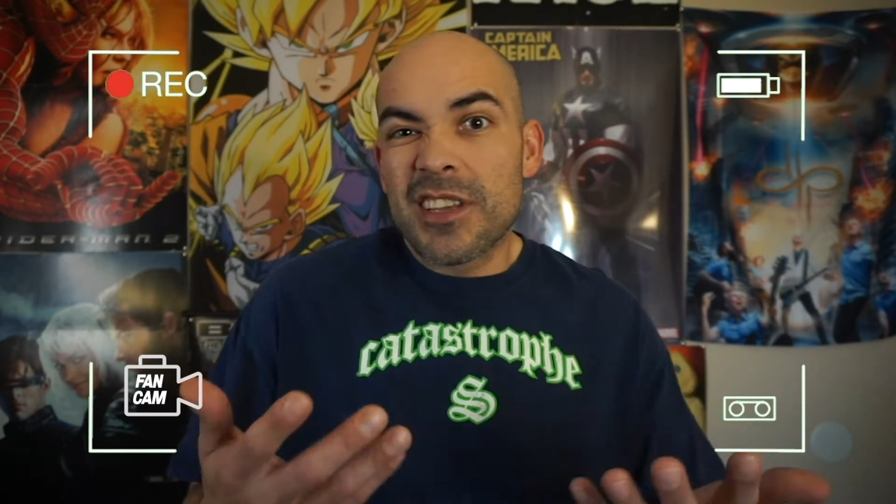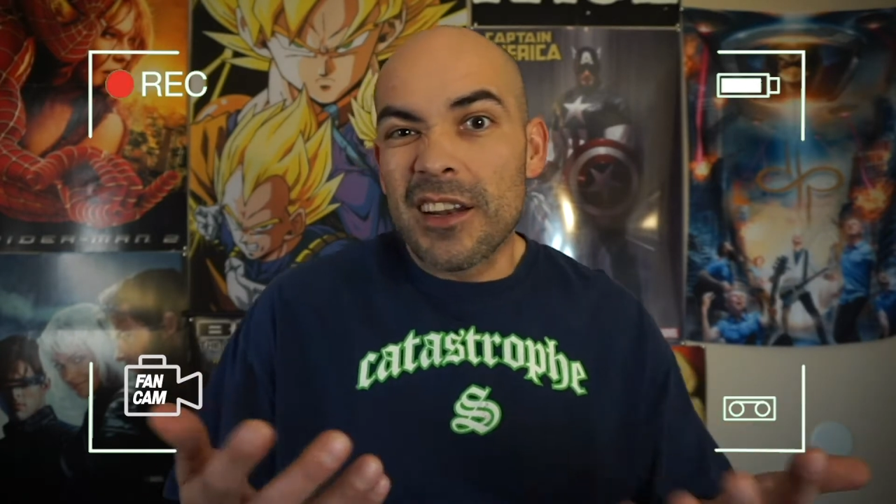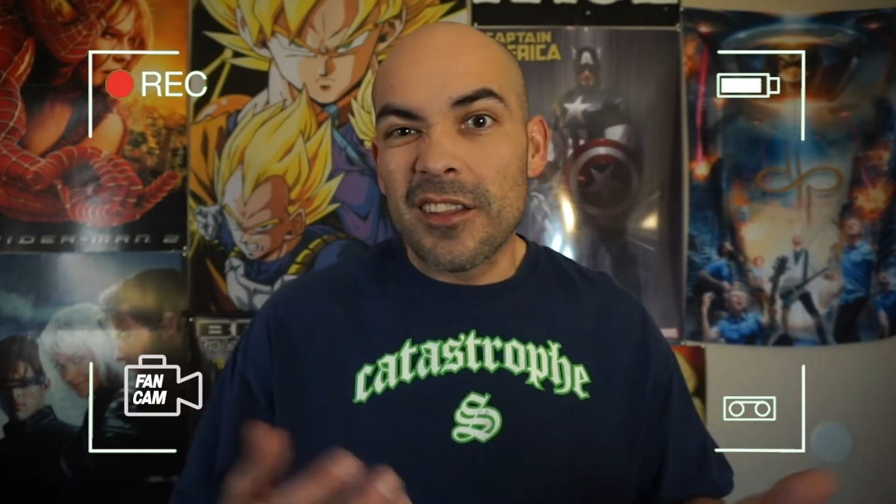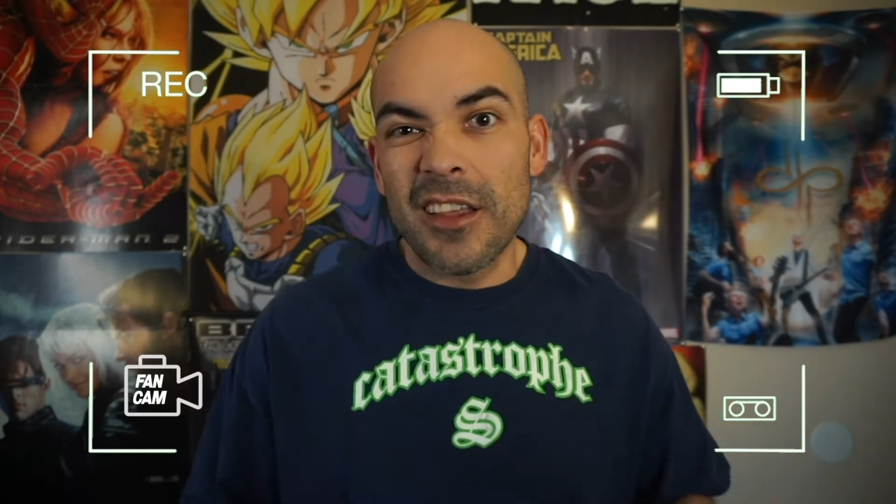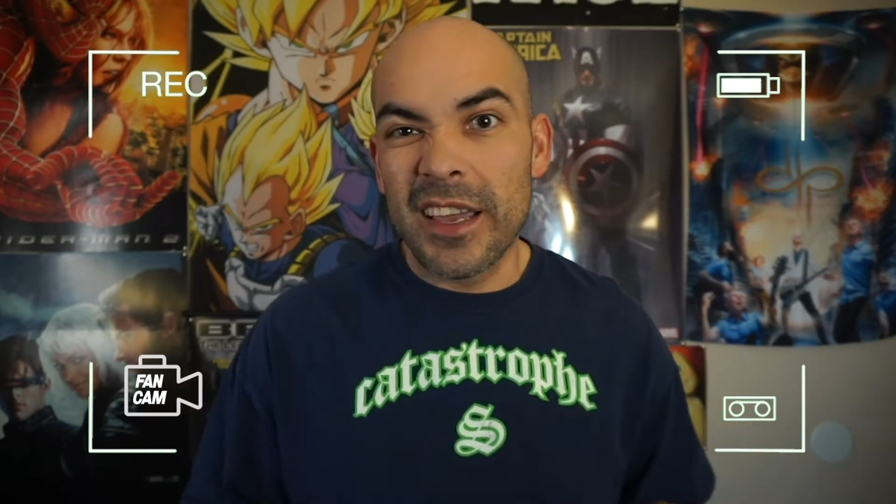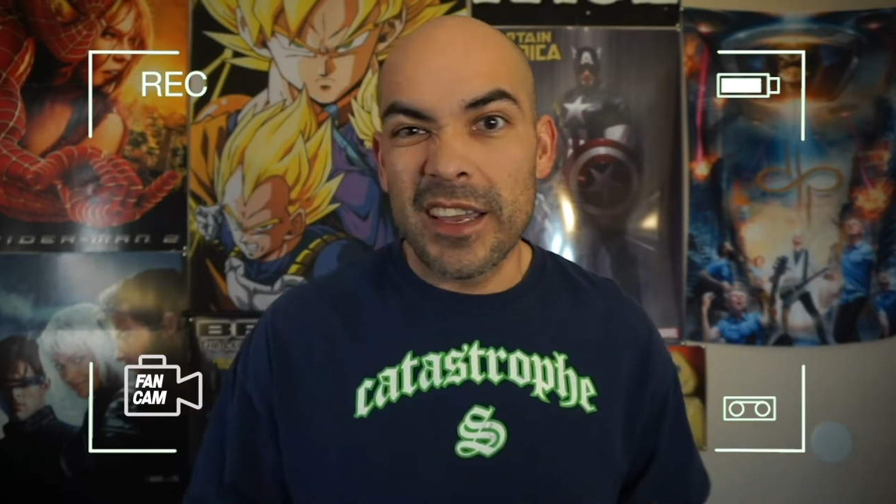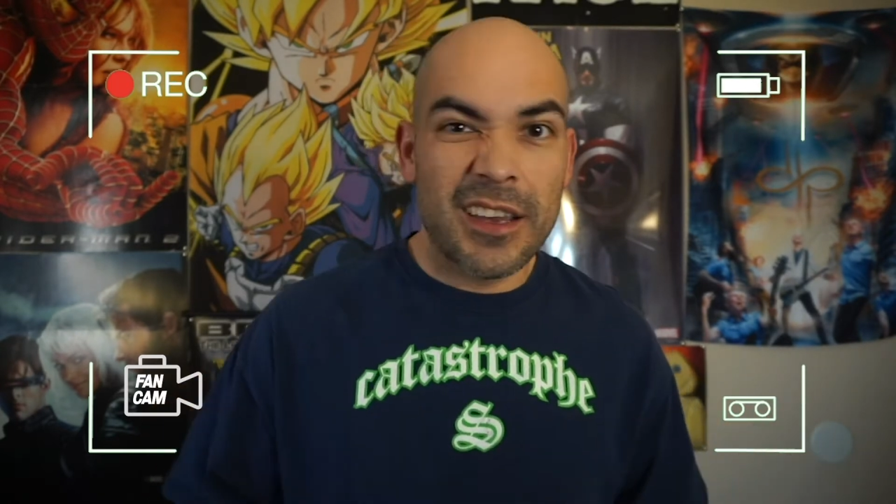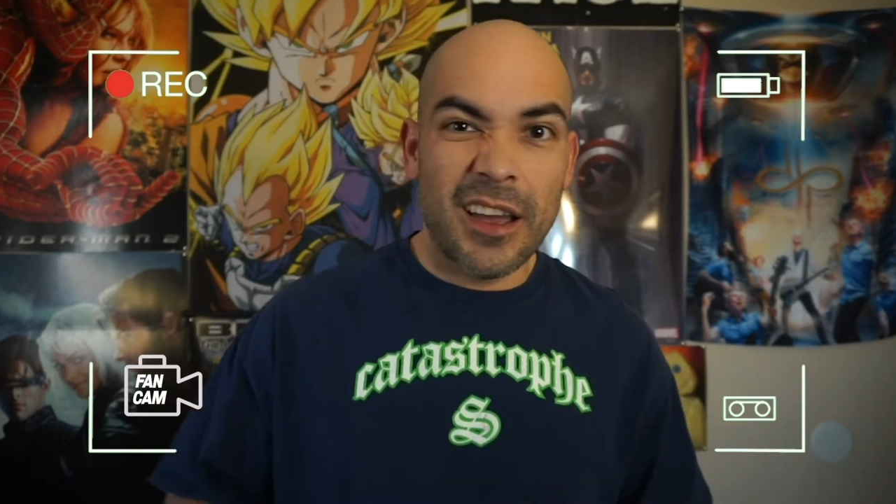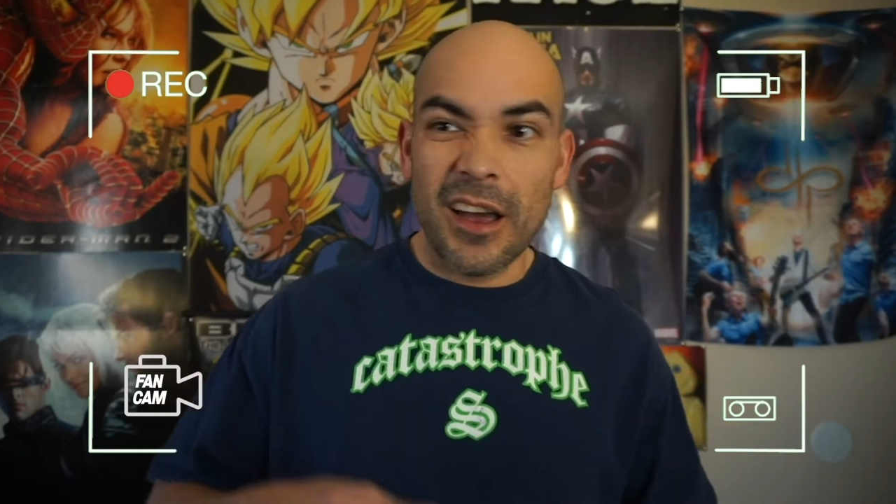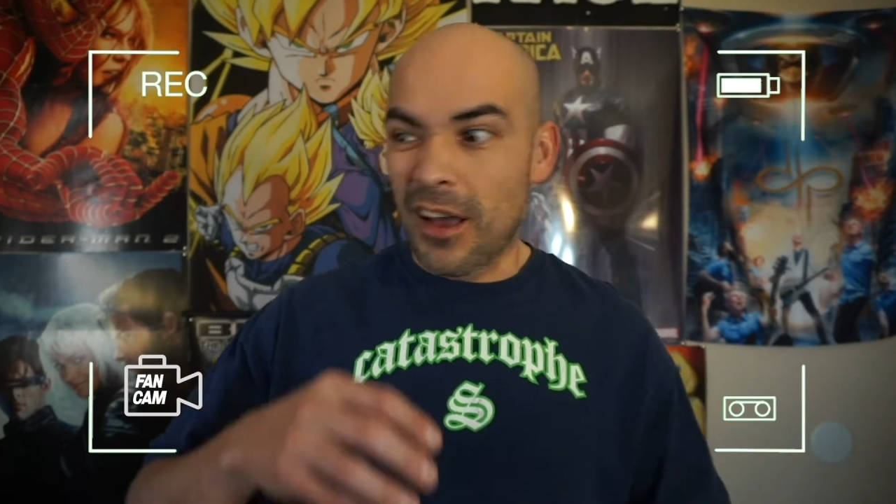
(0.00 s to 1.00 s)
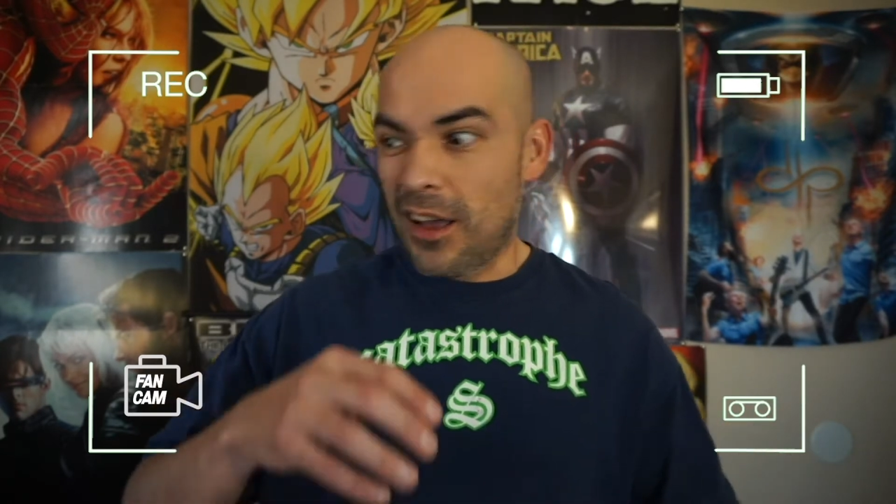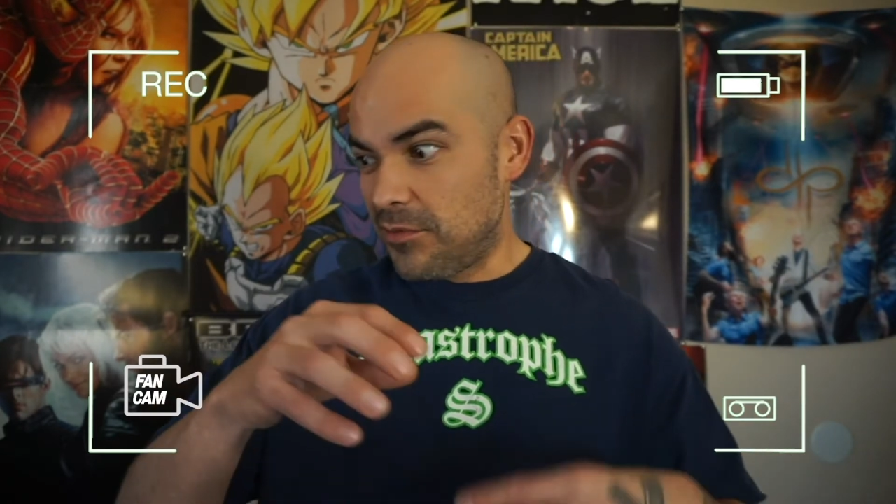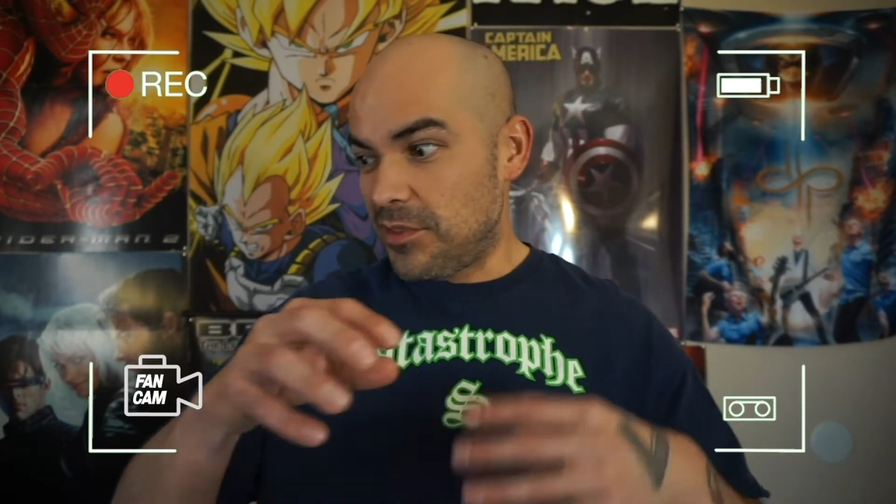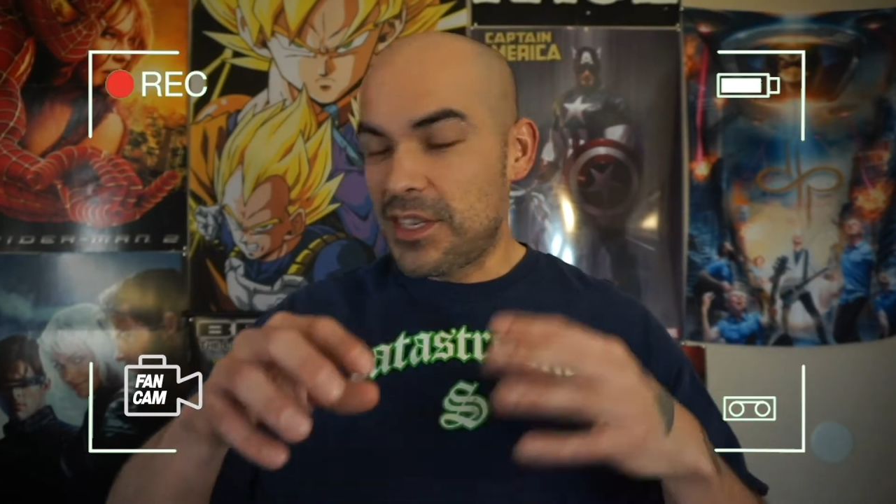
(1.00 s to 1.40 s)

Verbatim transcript: kind of like uh,